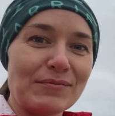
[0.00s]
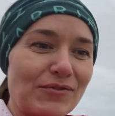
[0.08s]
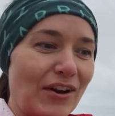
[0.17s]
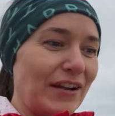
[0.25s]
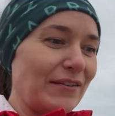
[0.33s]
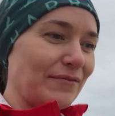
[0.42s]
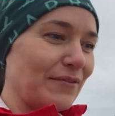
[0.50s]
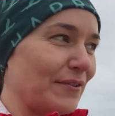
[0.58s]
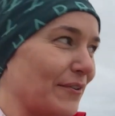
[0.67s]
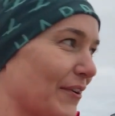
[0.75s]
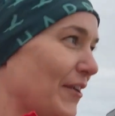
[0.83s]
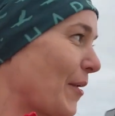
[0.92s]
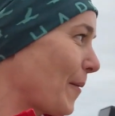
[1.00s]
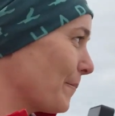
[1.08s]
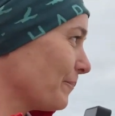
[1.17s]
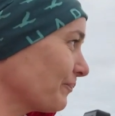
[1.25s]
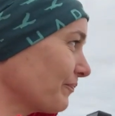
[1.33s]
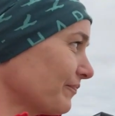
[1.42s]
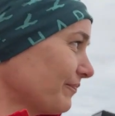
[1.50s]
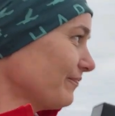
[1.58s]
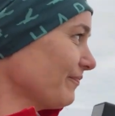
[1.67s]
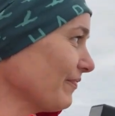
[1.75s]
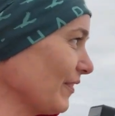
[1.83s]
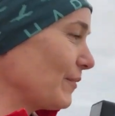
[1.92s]
training for,
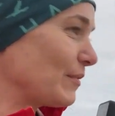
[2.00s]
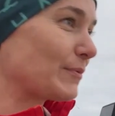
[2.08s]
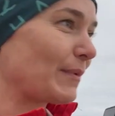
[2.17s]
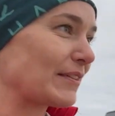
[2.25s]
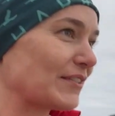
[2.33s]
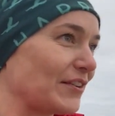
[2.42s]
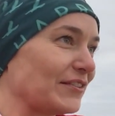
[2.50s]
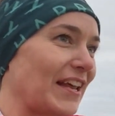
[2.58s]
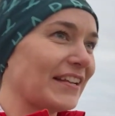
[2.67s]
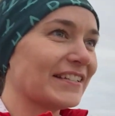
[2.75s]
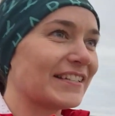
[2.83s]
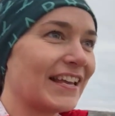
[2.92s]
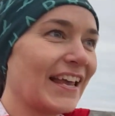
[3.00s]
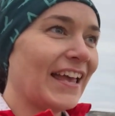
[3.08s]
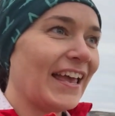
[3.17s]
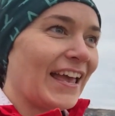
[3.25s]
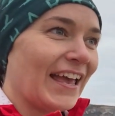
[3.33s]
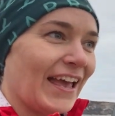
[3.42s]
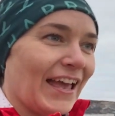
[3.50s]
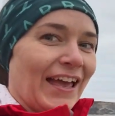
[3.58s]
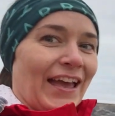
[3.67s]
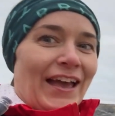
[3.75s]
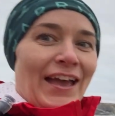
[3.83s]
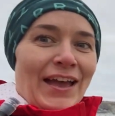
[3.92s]
which makes no sense.
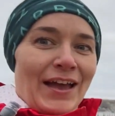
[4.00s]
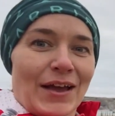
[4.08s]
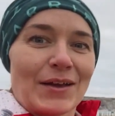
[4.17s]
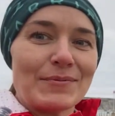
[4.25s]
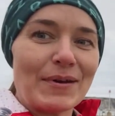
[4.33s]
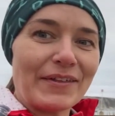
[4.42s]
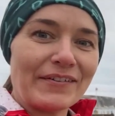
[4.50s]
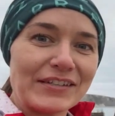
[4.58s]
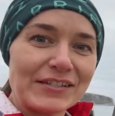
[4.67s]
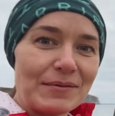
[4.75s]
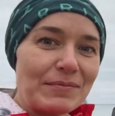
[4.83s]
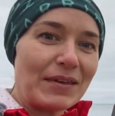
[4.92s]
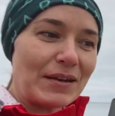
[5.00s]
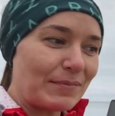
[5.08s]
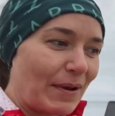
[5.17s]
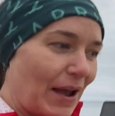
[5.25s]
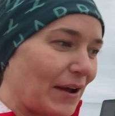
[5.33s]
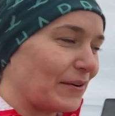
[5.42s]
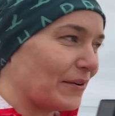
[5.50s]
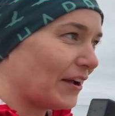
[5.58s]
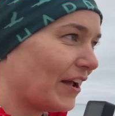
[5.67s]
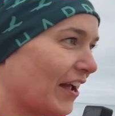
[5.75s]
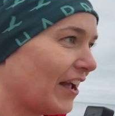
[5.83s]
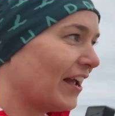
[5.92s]
But there is something about
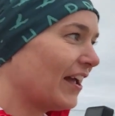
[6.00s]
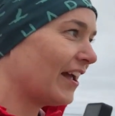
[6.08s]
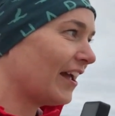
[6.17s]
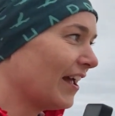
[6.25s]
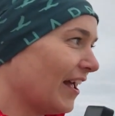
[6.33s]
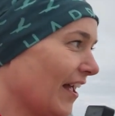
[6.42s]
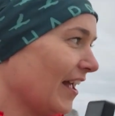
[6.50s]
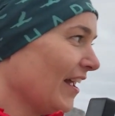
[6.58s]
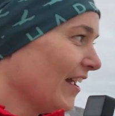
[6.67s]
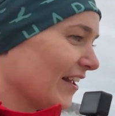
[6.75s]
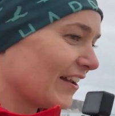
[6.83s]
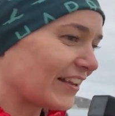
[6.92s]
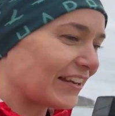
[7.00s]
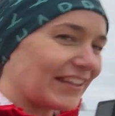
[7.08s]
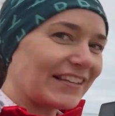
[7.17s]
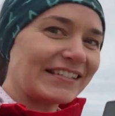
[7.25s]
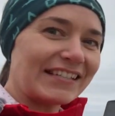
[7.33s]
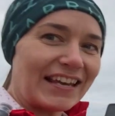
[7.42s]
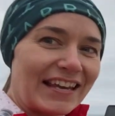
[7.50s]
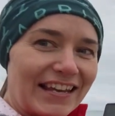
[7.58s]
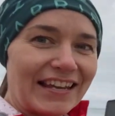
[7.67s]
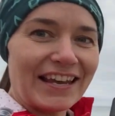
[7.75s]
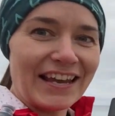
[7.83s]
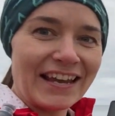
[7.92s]
looking at the
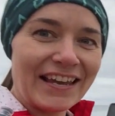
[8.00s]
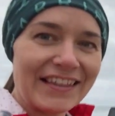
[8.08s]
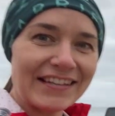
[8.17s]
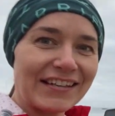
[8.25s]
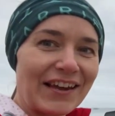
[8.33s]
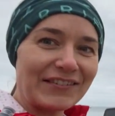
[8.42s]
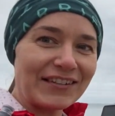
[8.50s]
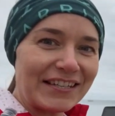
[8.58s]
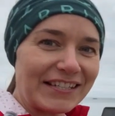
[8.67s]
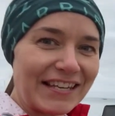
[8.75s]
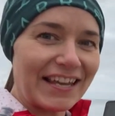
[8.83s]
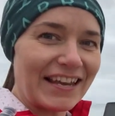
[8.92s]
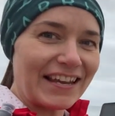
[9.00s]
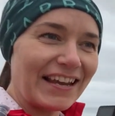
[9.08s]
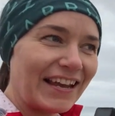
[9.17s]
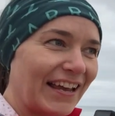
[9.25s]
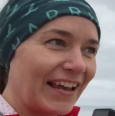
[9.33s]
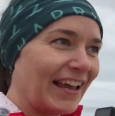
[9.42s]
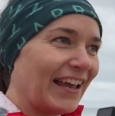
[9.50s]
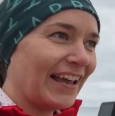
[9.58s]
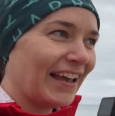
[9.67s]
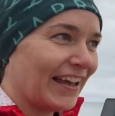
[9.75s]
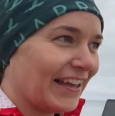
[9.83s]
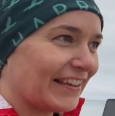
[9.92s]
sea, the sound of the sea,
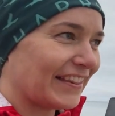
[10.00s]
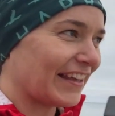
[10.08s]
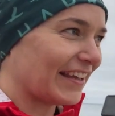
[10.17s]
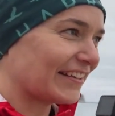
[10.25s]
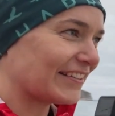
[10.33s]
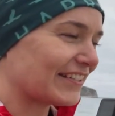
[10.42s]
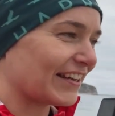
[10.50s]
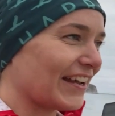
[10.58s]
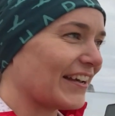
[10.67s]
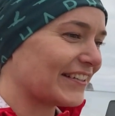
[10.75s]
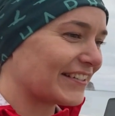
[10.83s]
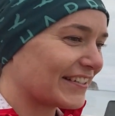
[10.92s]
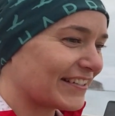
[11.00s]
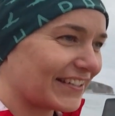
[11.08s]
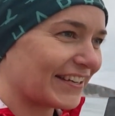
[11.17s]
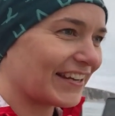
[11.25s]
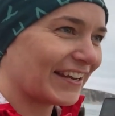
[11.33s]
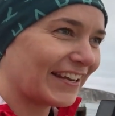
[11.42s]
that just